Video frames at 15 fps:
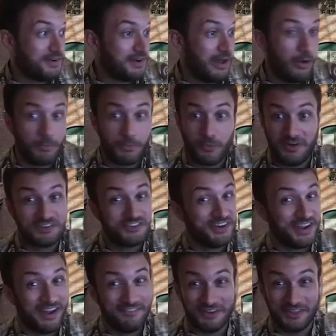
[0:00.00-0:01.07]
now I'm
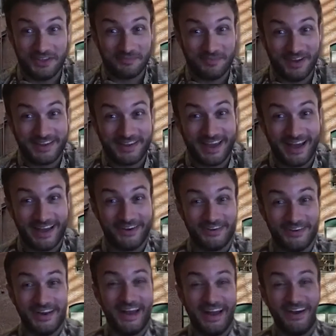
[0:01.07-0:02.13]
questioning everything, Mike. I
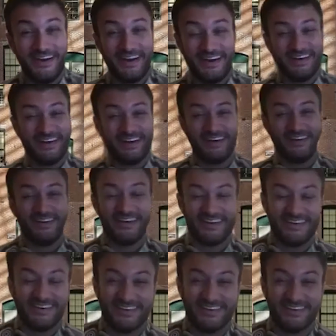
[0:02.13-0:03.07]
don't know.